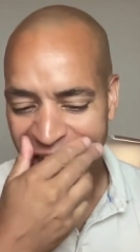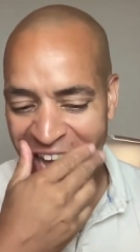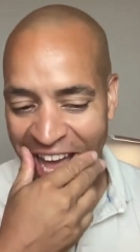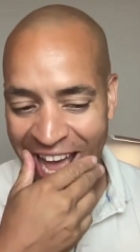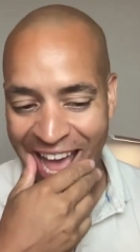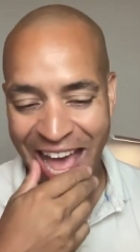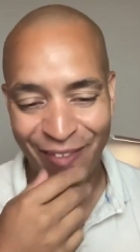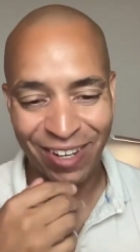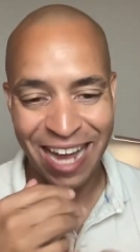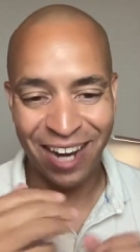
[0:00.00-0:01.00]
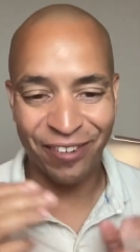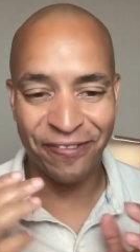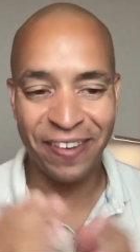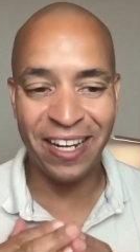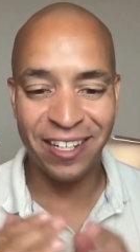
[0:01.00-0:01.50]
Uh, I have a lot of
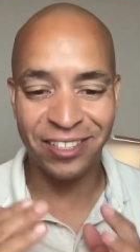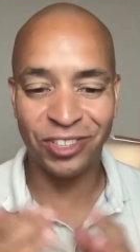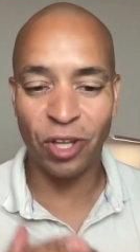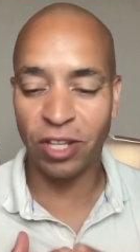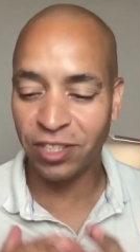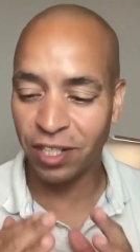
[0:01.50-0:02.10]
feelings, thoughts,